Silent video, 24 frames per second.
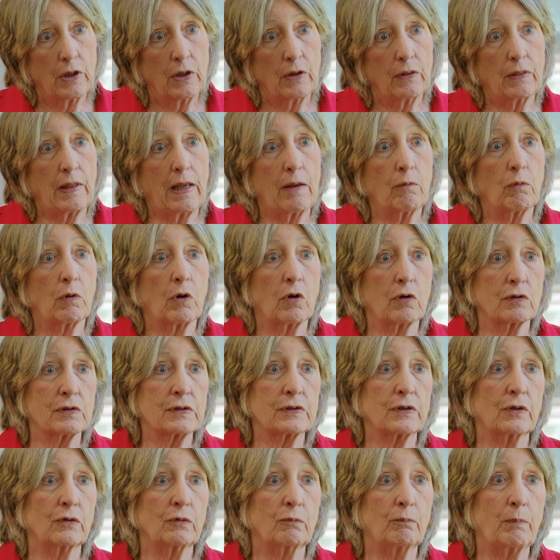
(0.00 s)
They would
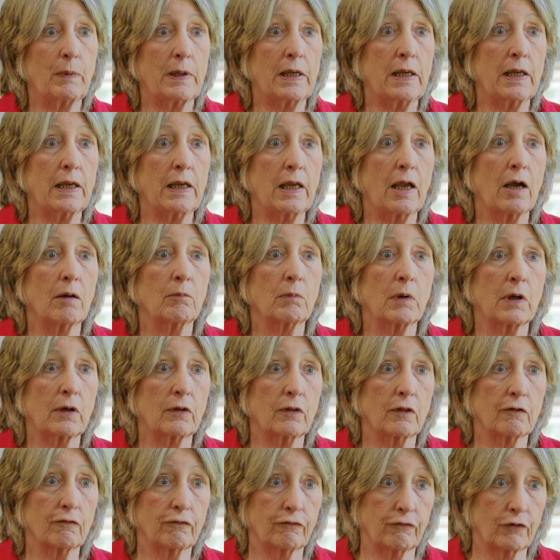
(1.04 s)
also be
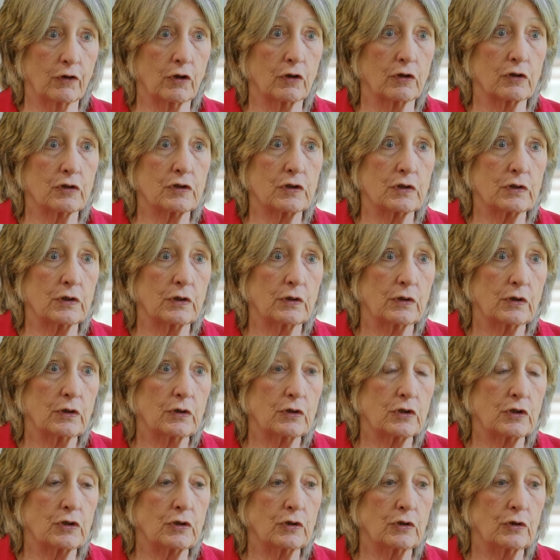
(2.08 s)
among the first
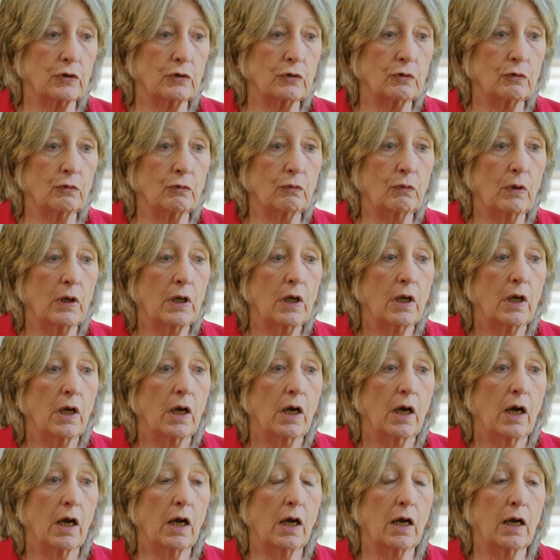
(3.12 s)
to
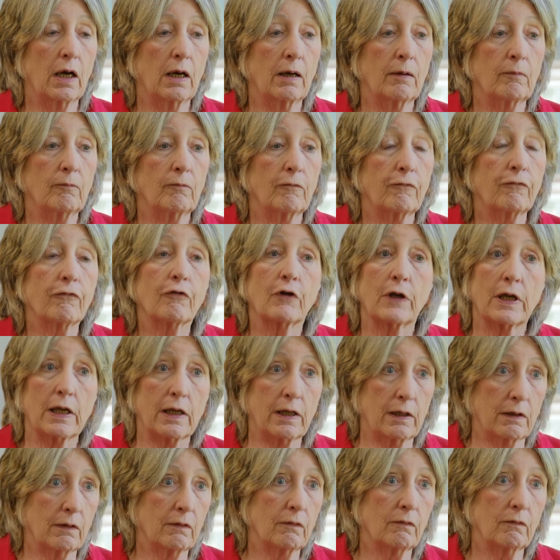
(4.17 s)

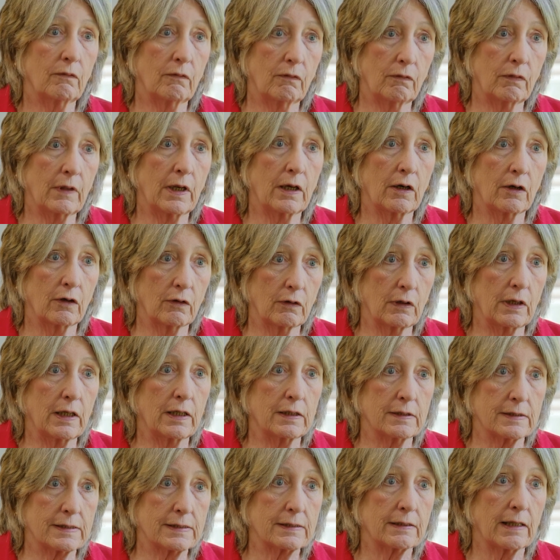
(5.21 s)
free their
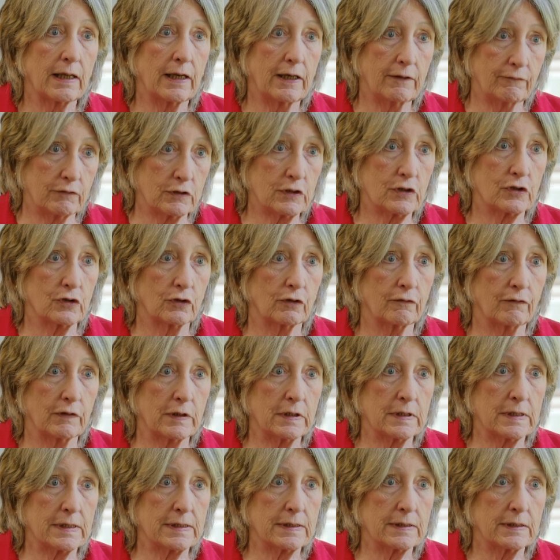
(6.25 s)
enslaved
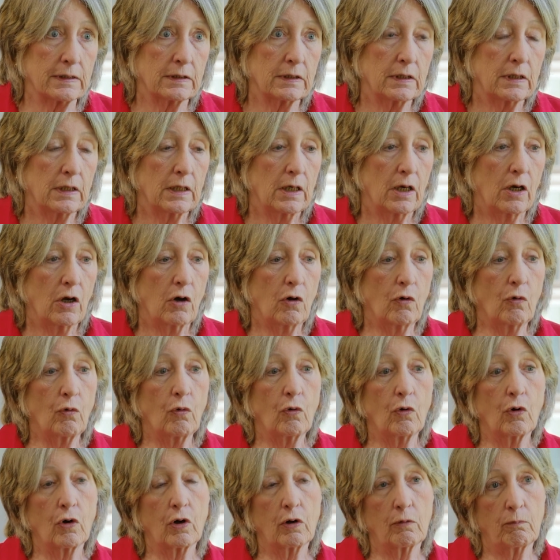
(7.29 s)
servants
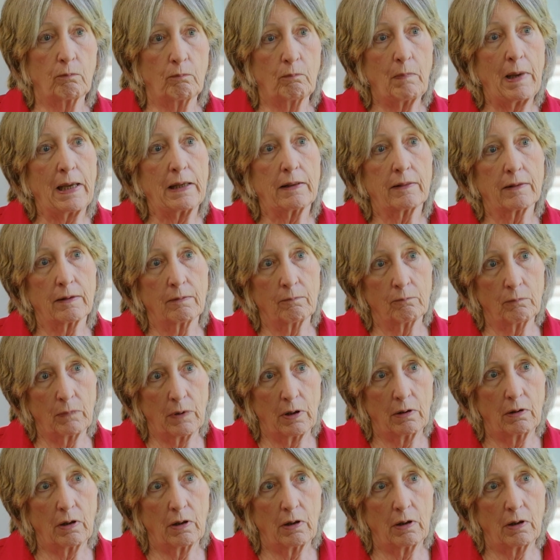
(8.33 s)
or make them